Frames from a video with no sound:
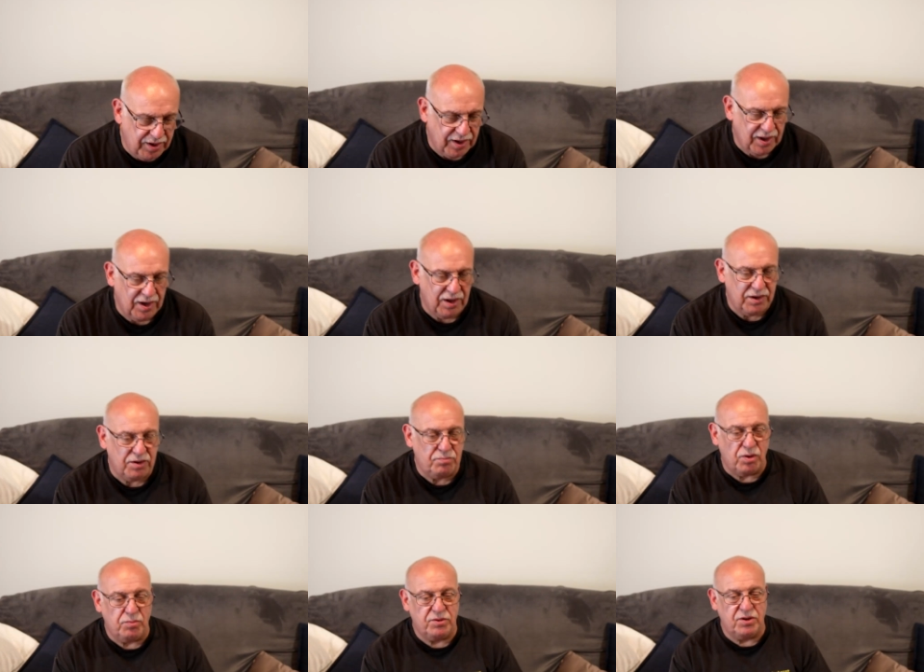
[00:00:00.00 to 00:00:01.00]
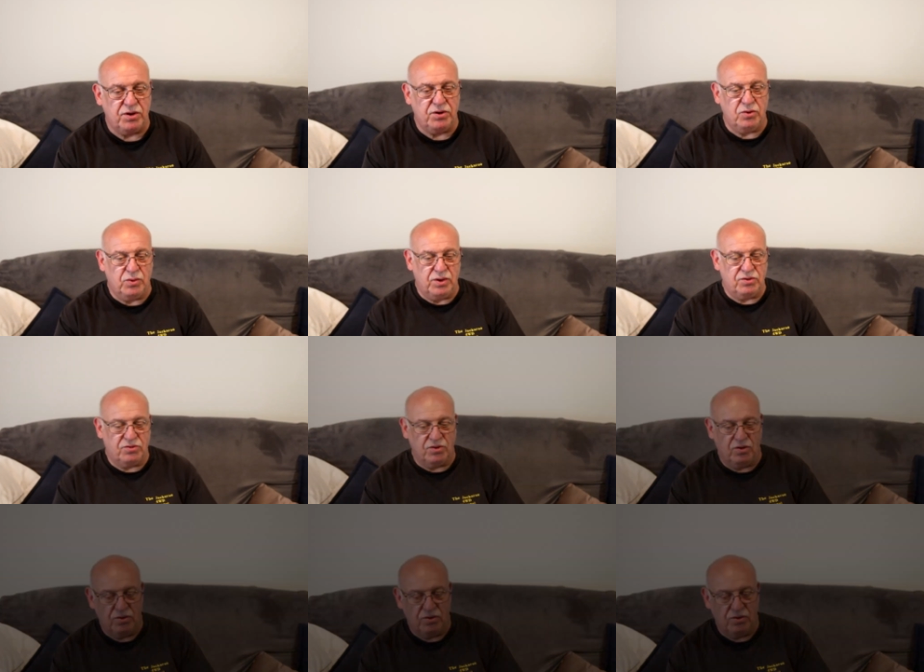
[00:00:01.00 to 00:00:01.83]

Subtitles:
it, and I did promise I'd do it. So,